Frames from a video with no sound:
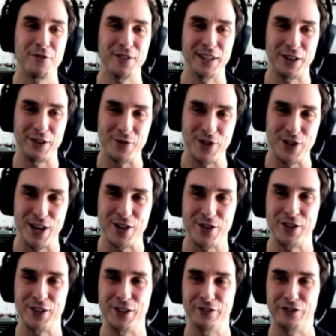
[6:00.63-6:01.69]

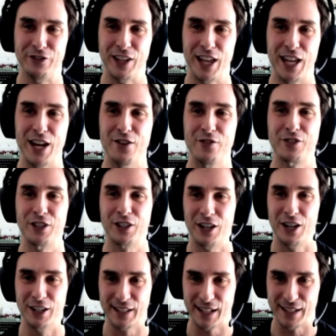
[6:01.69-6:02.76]
negotiation of here's the
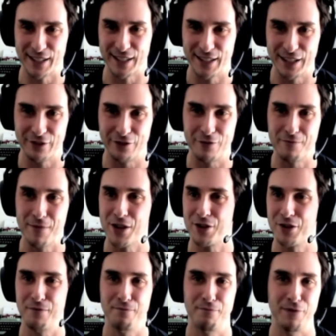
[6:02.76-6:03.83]
context and the
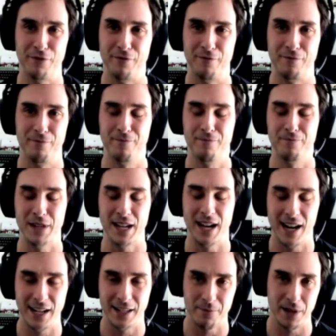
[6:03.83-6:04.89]
information
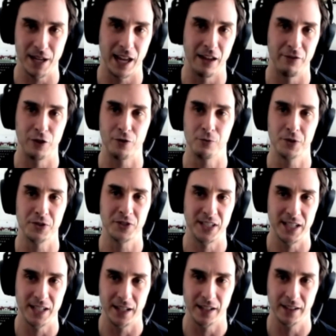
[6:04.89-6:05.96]
behind the behavior we're
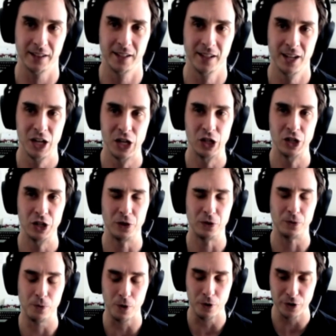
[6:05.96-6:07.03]
seeing
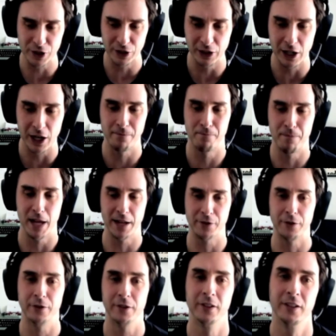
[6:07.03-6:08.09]
works a lot
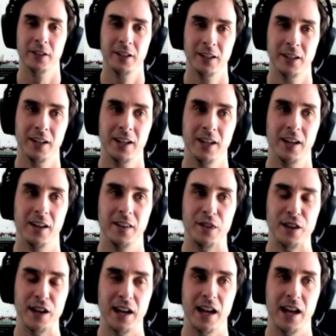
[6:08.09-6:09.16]
better
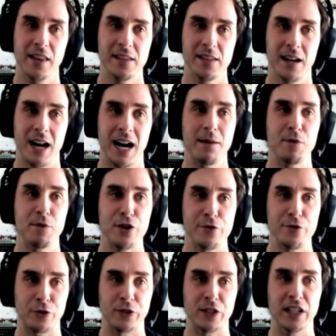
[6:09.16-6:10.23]
than I'm here
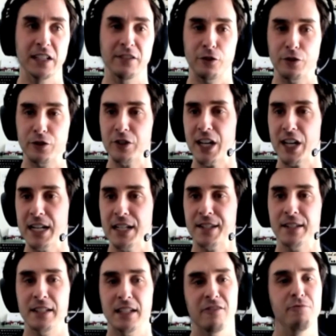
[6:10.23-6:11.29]
to deliver the nines
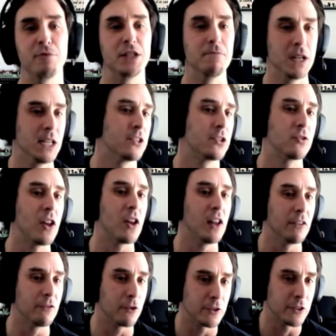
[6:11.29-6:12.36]
and give me the means to
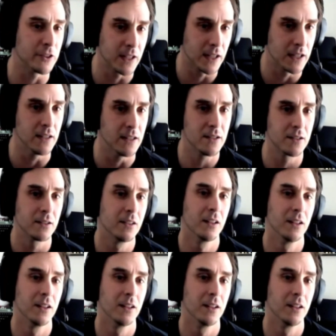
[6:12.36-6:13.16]
deliver the nines.